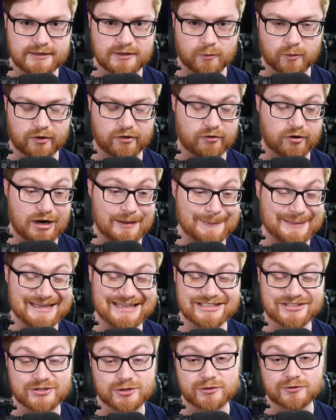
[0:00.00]
Whether I'm
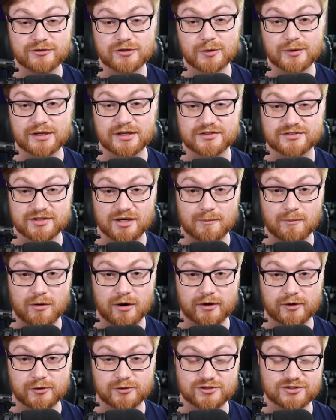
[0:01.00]
interviewing
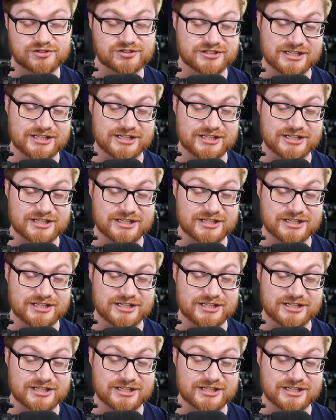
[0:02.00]
someone or just